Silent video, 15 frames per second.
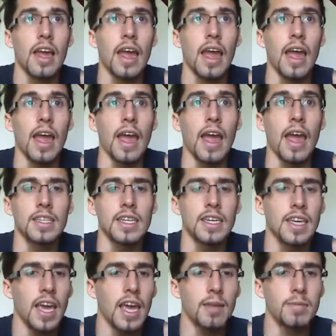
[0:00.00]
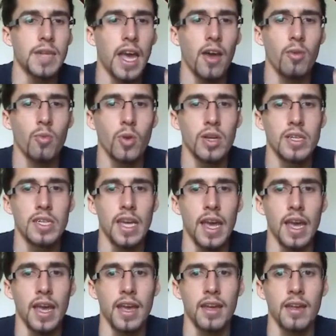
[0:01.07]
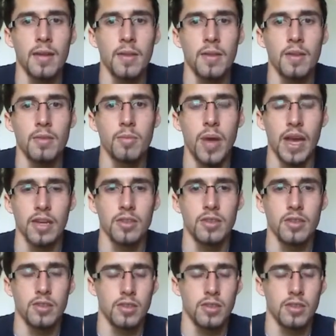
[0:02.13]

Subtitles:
And he came down one day back,